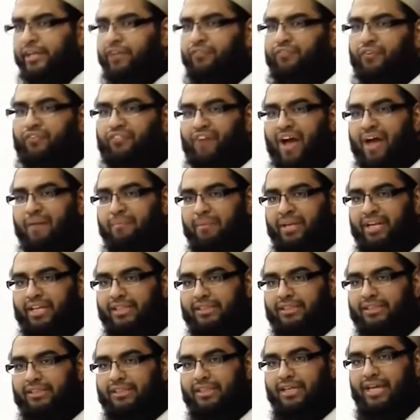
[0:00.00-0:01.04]
here for five
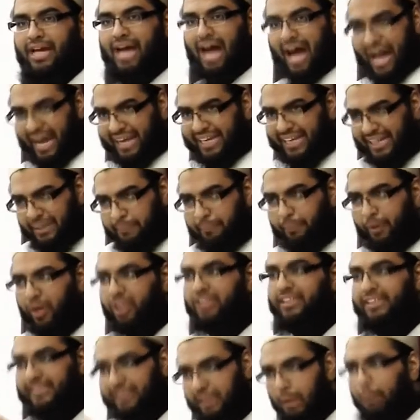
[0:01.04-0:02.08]
minutes. I can
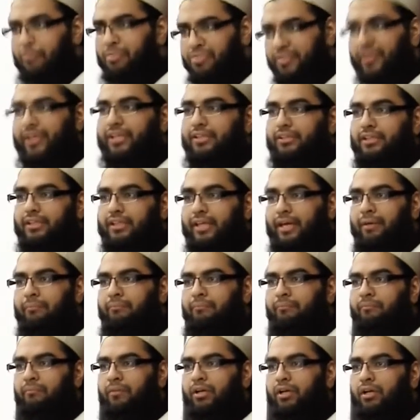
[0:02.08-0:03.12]
impart something to
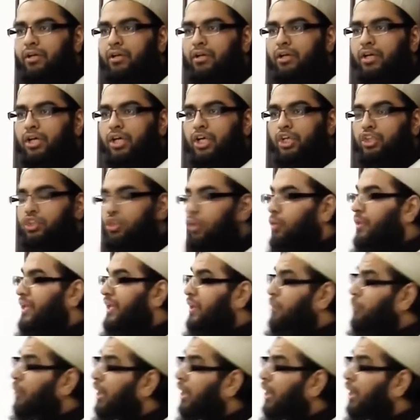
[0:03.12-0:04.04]
them. So he